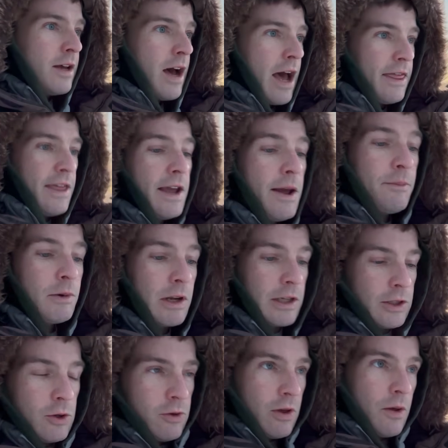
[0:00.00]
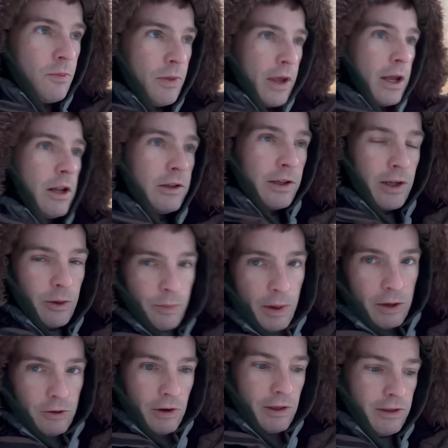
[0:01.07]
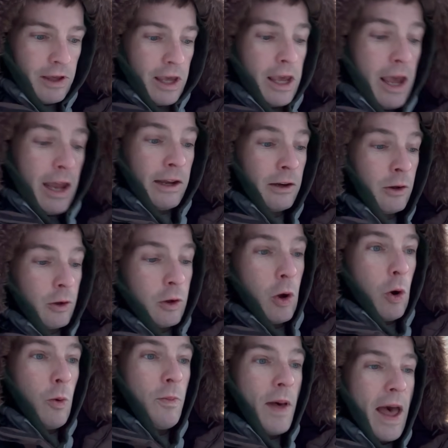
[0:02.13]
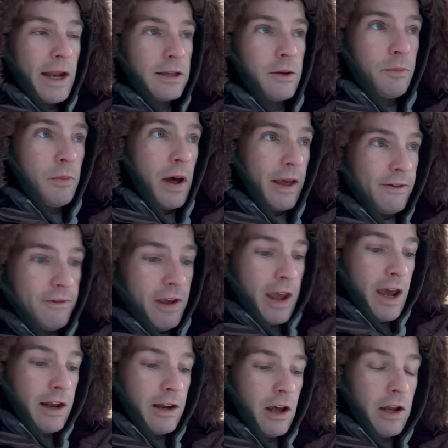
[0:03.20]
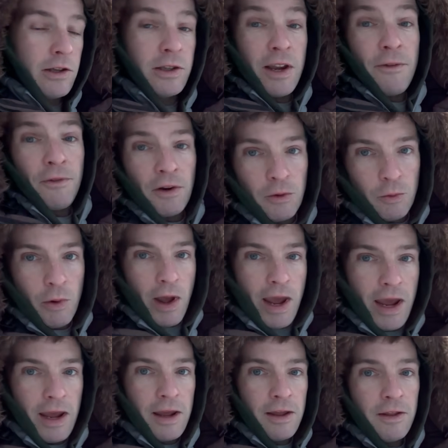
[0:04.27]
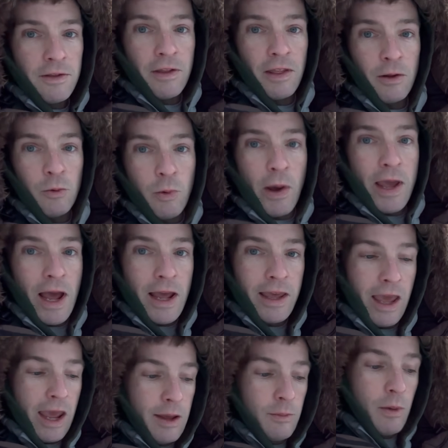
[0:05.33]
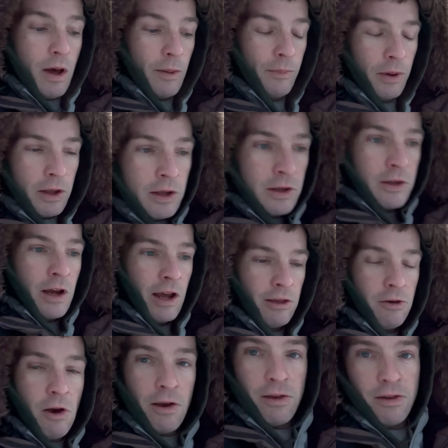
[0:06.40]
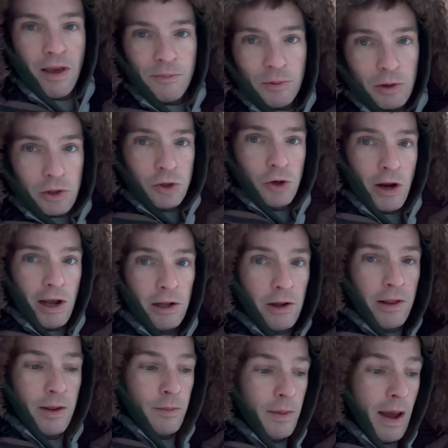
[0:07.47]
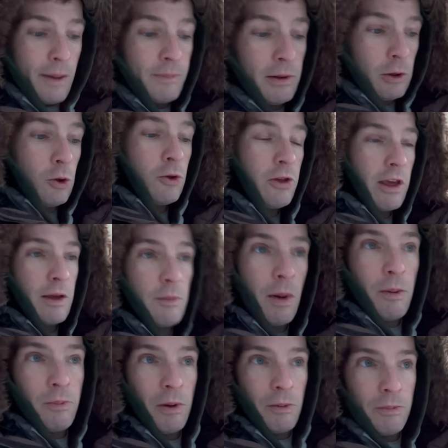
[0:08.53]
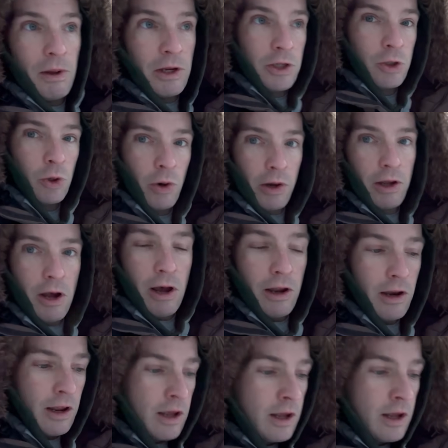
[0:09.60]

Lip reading: I think I'm going to do something a little bit risky and go back to my van a different way than the way I came up. I saw a separate trail on the map that looks like it might be a big shortcut.